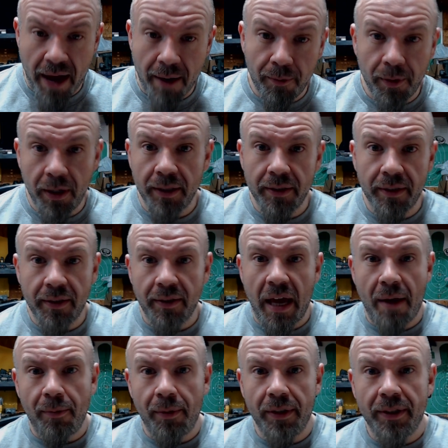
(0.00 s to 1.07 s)

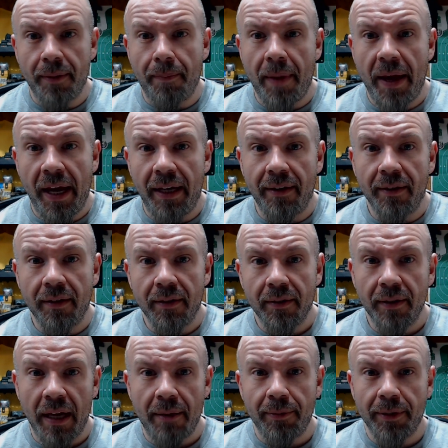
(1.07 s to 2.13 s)
was the
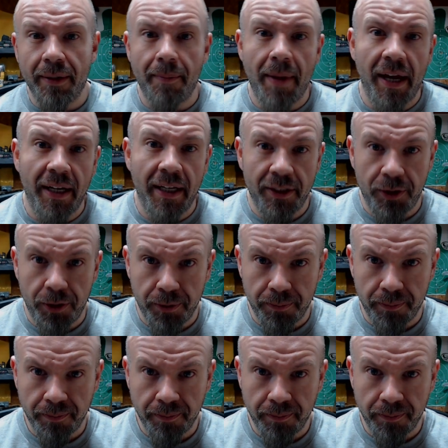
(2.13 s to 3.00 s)
main issue.